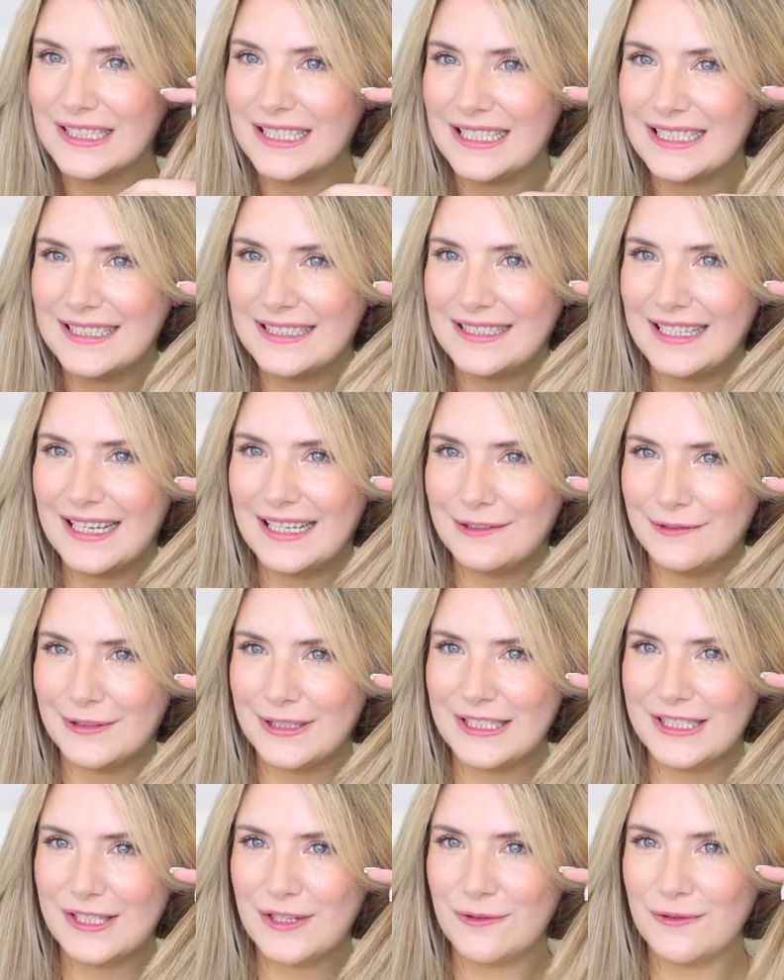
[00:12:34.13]
I
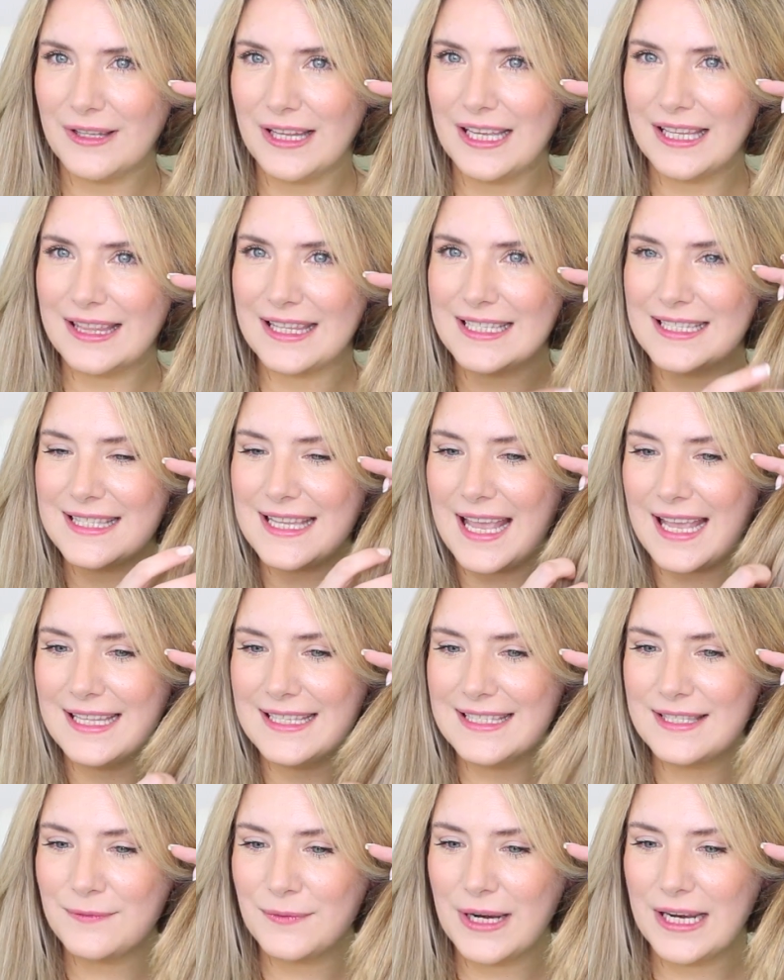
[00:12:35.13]
really don't like these
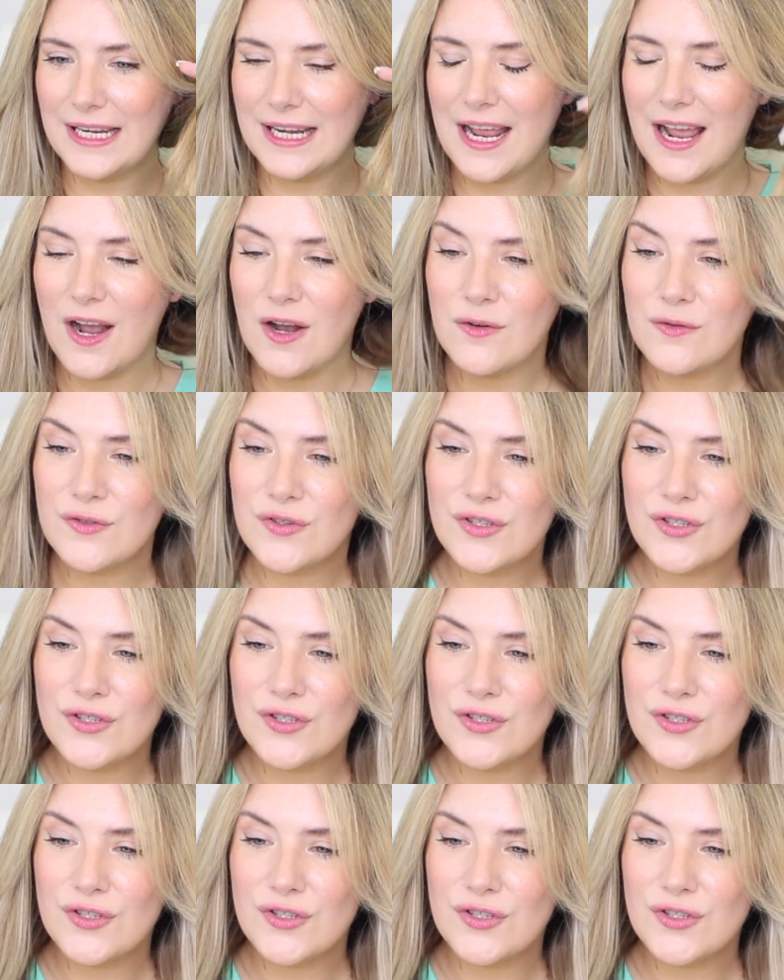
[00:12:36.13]
ends right now.